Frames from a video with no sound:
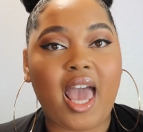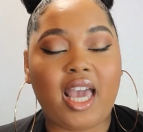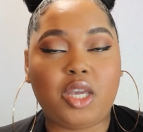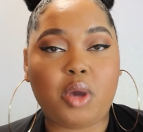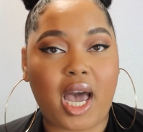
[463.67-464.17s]

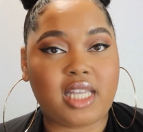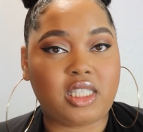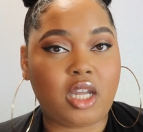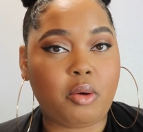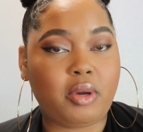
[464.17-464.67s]
And you
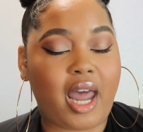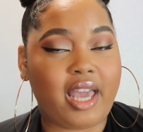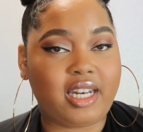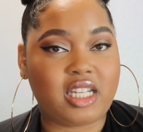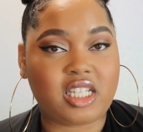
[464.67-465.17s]
guys know when
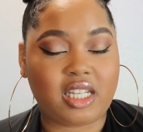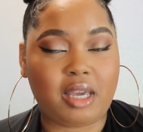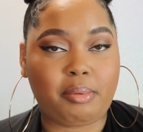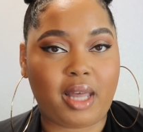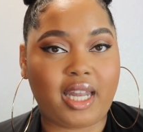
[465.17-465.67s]
I initially
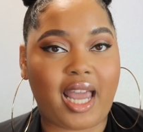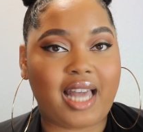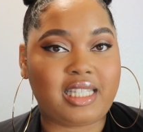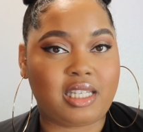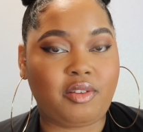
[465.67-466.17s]
applied it,
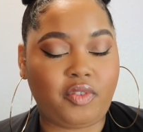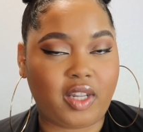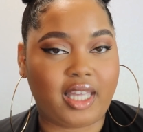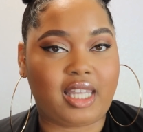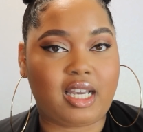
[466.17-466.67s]
I did feel
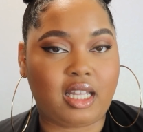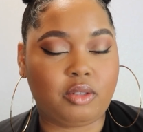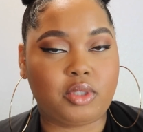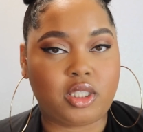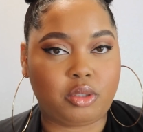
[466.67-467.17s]
like that color
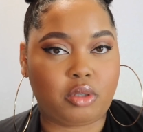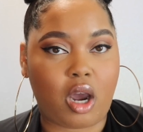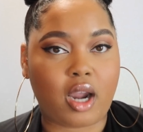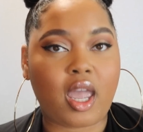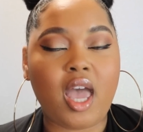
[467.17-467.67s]
was too
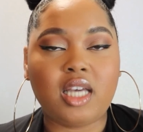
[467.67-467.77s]
dark.